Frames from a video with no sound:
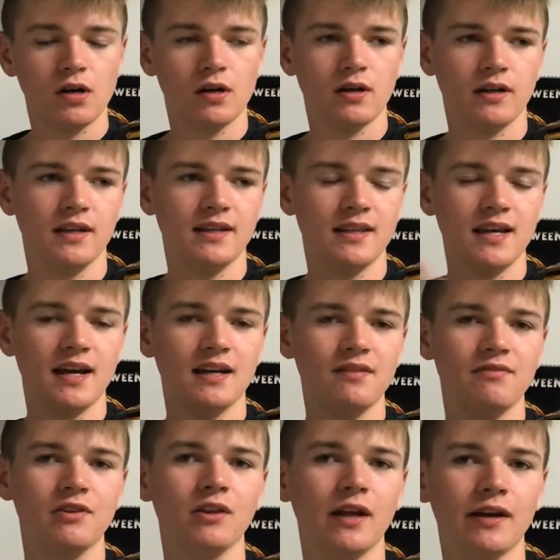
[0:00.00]
At the end
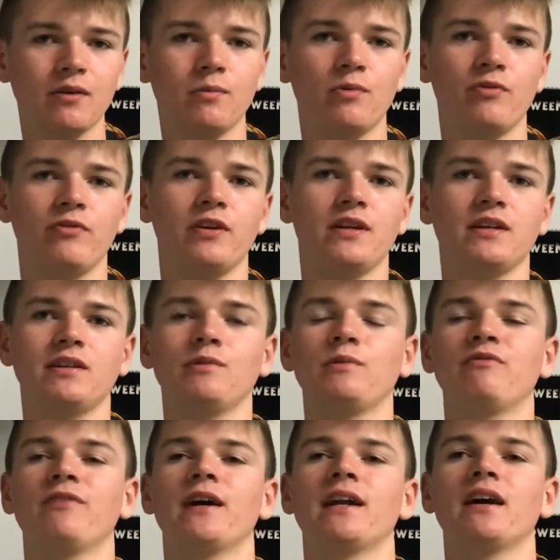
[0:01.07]
of the Lego Movie,
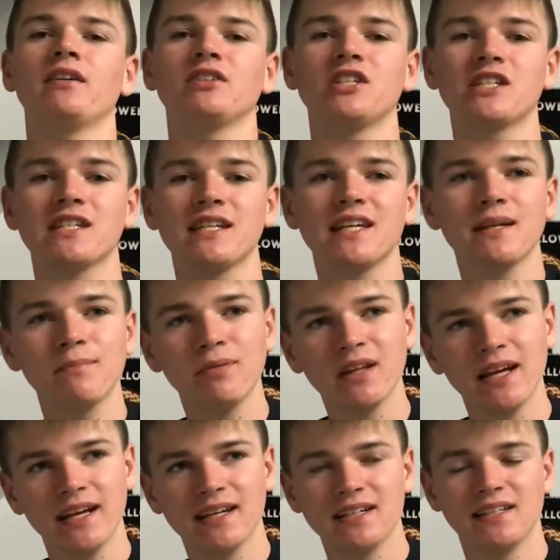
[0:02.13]
we find out it's just a kid
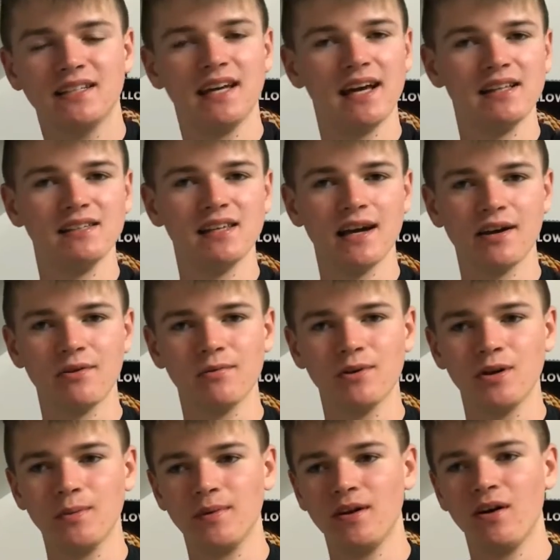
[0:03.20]
playing in his dad's Lego
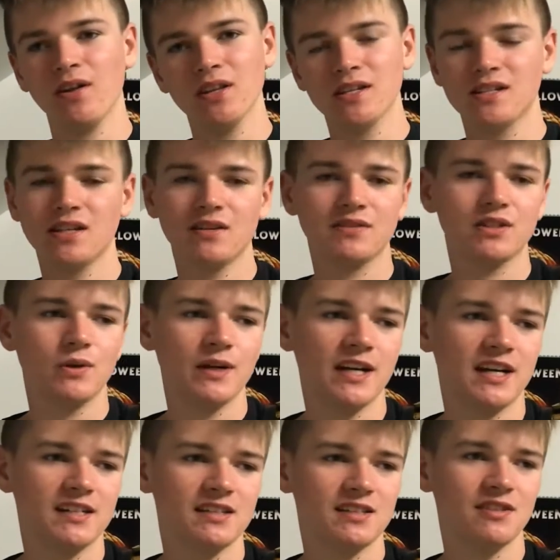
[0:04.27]
room, and all this stuff's
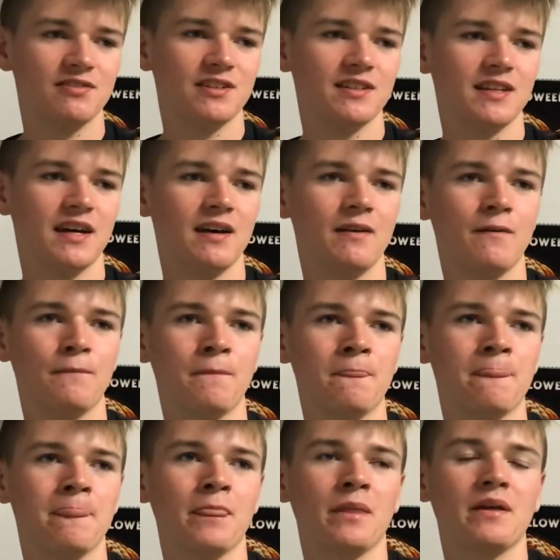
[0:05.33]
going on and stuff like that.
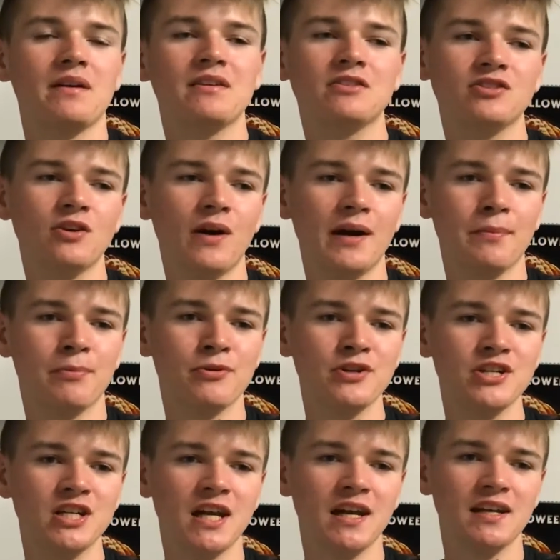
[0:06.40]
And so I
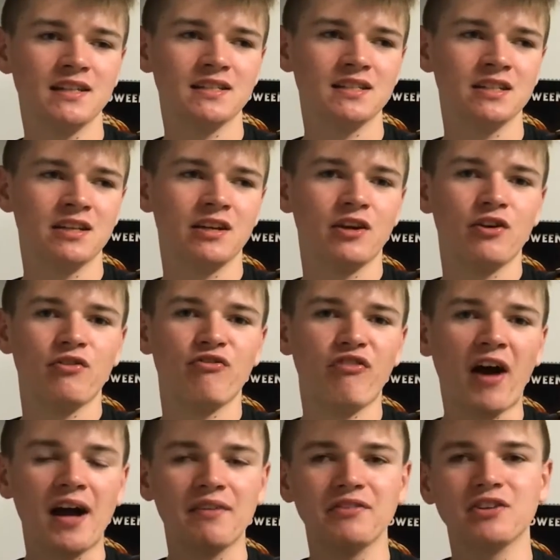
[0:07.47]
appreciate it's
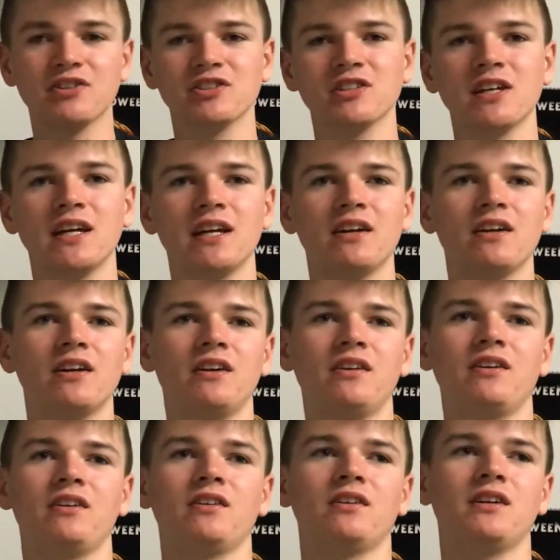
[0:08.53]
5 years later,
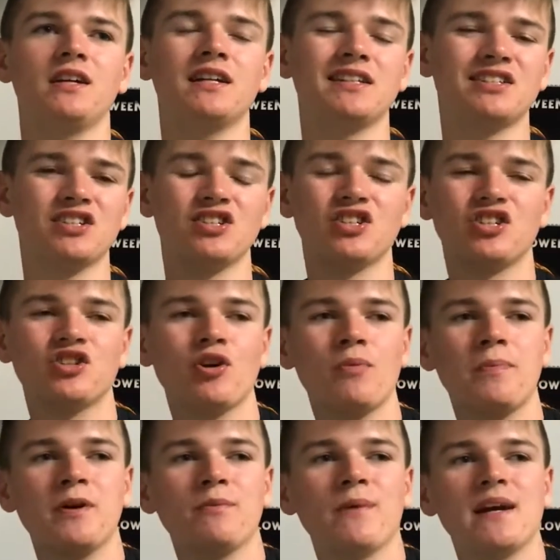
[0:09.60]
and it's a
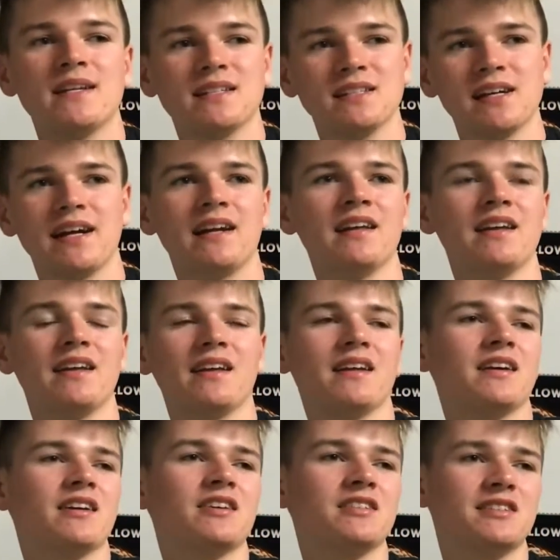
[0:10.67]
dystopian wasteland,
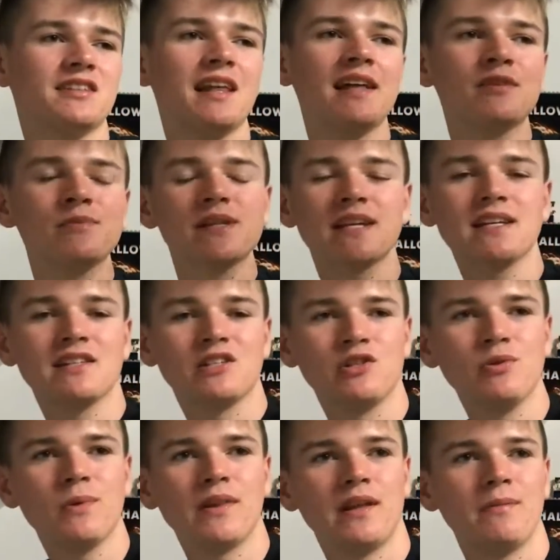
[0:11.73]
because that's what kids
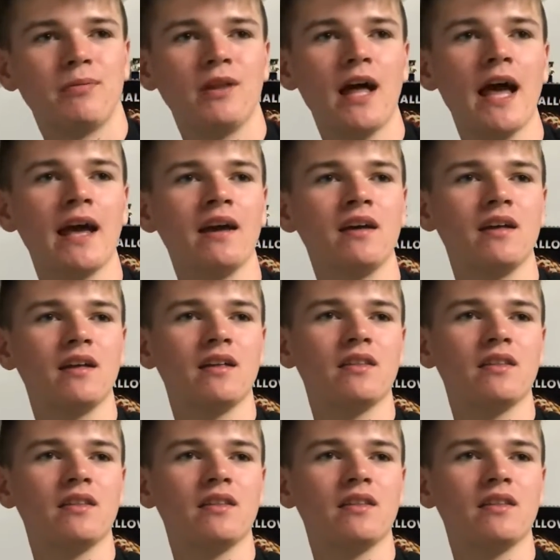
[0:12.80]
do when they play.